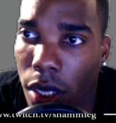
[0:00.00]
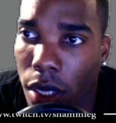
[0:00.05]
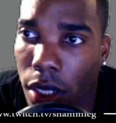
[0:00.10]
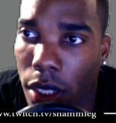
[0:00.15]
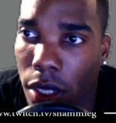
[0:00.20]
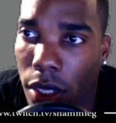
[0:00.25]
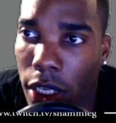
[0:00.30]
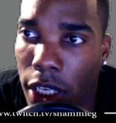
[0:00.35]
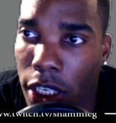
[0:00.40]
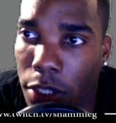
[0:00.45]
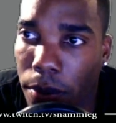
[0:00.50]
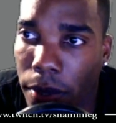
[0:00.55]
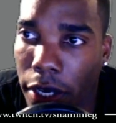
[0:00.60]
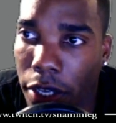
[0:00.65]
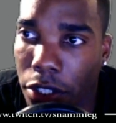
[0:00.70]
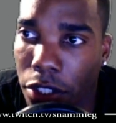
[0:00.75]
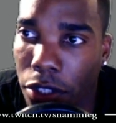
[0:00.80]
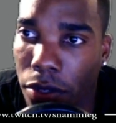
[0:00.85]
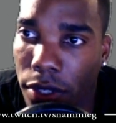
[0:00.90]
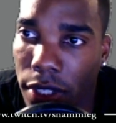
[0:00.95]
Each player
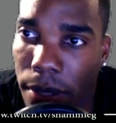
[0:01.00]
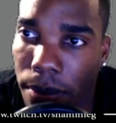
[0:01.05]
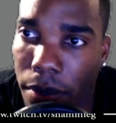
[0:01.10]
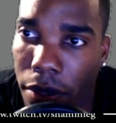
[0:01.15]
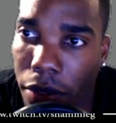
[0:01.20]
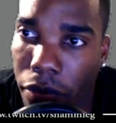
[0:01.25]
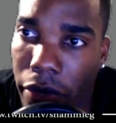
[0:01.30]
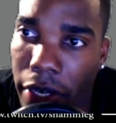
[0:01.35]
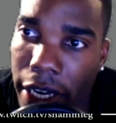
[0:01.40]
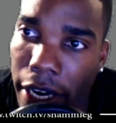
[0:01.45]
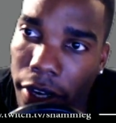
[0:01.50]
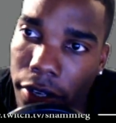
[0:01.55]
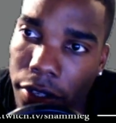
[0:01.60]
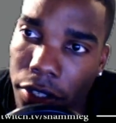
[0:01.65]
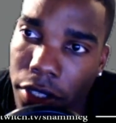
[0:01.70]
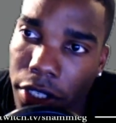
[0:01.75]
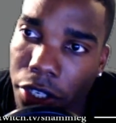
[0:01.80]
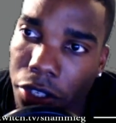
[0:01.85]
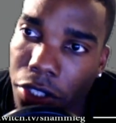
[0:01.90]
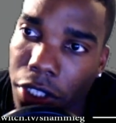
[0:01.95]
chooses up to 3
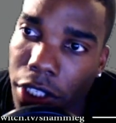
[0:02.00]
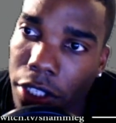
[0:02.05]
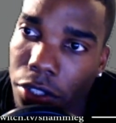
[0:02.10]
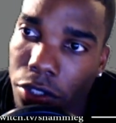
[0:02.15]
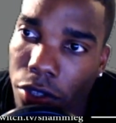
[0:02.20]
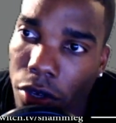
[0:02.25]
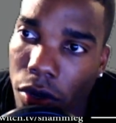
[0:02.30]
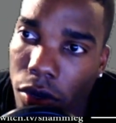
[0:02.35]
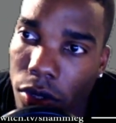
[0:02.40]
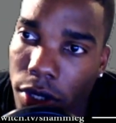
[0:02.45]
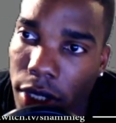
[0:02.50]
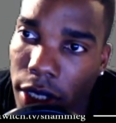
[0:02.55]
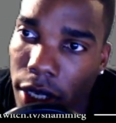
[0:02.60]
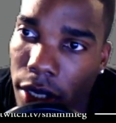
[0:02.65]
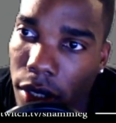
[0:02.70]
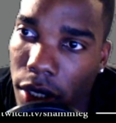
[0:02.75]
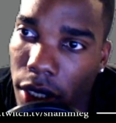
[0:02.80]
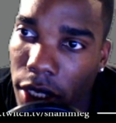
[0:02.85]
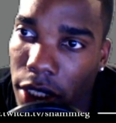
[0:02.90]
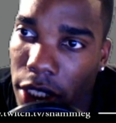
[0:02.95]
characters he or she controls.
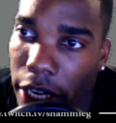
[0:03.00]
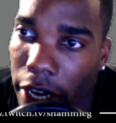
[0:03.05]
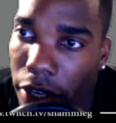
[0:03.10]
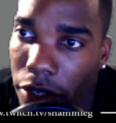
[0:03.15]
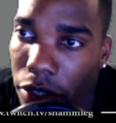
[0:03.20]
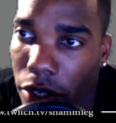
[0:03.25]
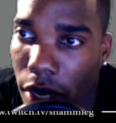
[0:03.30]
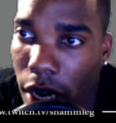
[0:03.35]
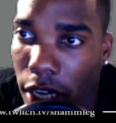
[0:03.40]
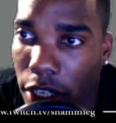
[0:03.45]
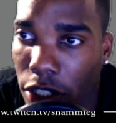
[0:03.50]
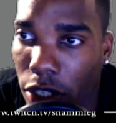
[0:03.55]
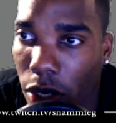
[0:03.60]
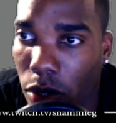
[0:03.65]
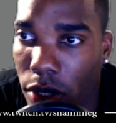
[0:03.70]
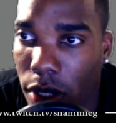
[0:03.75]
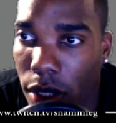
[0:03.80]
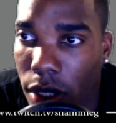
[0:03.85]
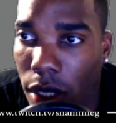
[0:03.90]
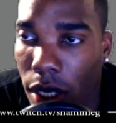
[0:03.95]
Kill each character not
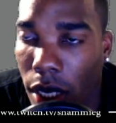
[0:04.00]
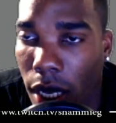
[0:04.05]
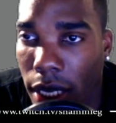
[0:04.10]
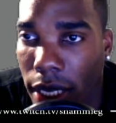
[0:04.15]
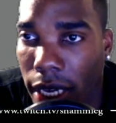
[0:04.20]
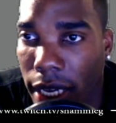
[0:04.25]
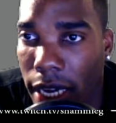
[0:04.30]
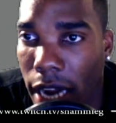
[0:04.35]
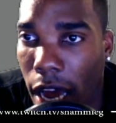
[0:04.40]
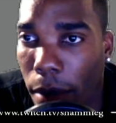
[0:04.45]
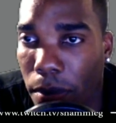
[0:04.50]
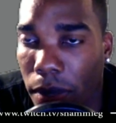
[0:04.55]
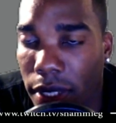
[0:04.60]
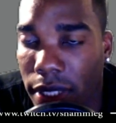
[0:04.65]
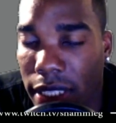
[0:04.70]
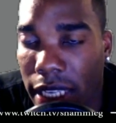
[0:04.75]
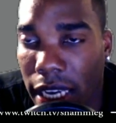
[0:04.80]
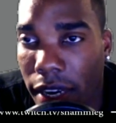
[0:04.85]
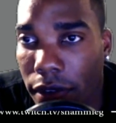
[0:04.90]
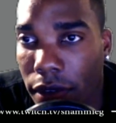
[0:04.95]
chosen. Cannot be
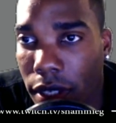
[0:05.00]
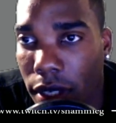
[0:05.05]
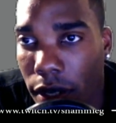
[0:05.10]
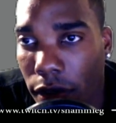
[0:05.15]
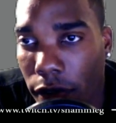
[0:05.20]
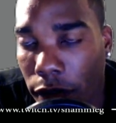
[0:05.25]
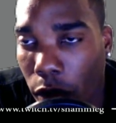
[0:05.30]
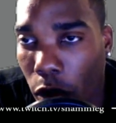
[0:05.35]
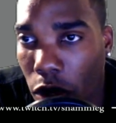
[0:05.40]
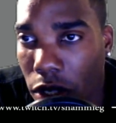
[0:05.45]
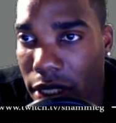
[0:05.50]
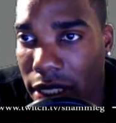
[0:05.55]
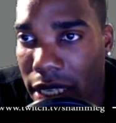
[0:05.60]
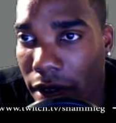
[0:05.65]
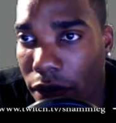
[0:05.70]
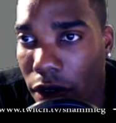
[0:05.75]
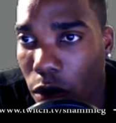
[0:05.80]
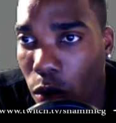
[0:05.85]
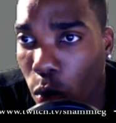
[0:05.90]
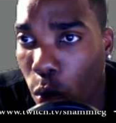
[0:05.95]
saved.
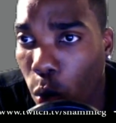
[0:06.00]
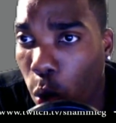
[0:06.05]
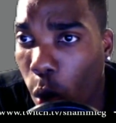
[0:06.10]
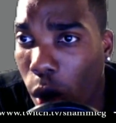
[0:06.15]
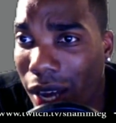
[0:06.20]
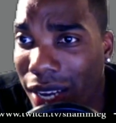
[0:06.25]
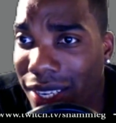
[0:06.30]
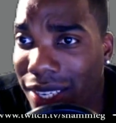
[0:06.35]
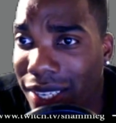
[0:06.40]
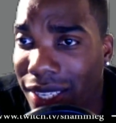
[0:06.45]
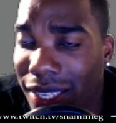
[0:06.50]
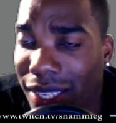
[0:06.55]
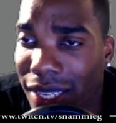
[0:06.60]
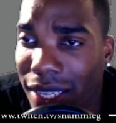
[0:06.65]
4/7/1.